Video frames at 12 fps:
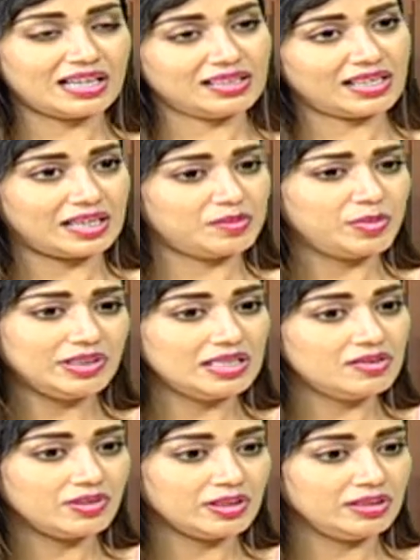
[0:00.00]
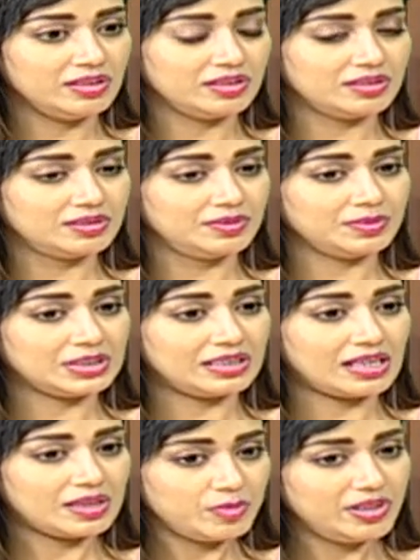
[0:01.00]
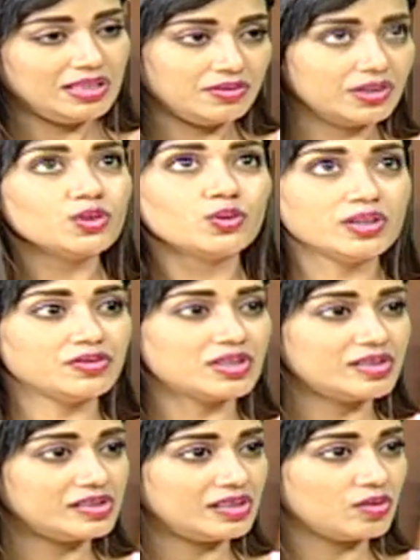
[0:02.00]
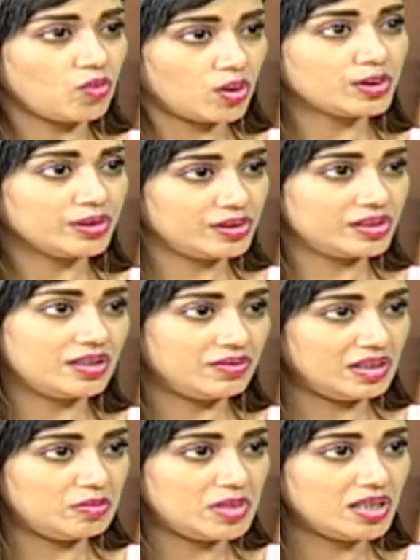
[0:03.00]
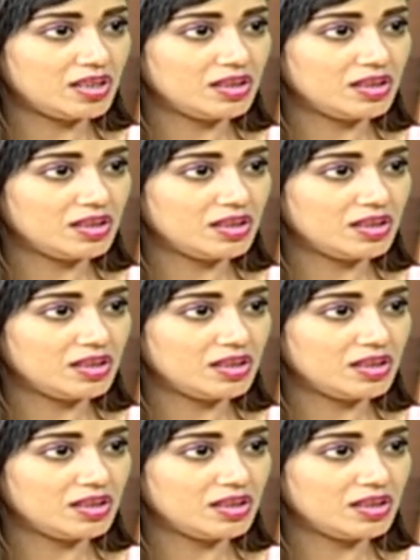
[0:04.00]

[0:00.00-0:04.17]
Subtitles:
And I believe in universe and what it is giving me.